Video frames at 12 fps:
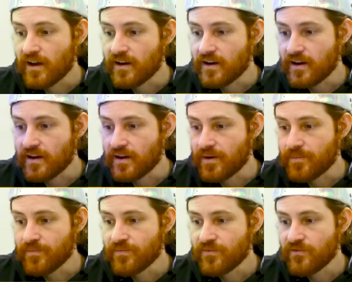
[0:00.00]

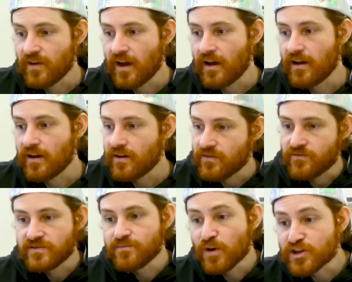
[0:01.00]
and
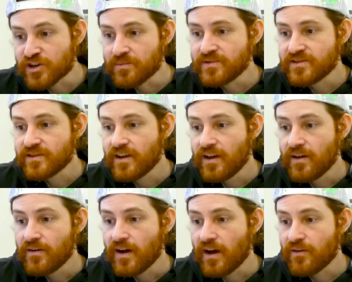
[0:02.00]
some mushrooms,
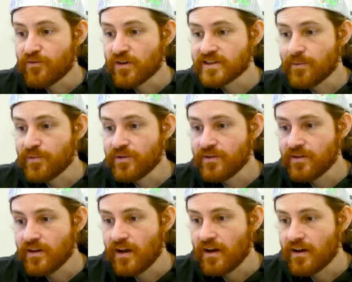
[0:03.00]
for example.
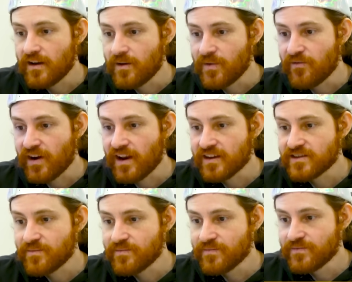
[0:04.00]
Let me find like
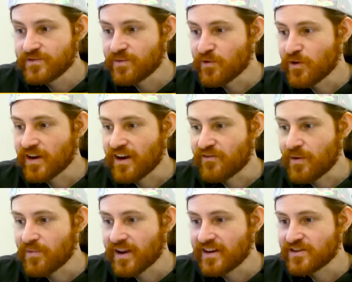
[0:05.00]
some good kind of
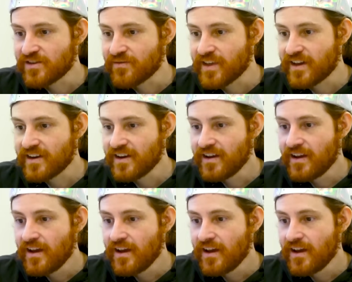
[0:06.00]
replication of that.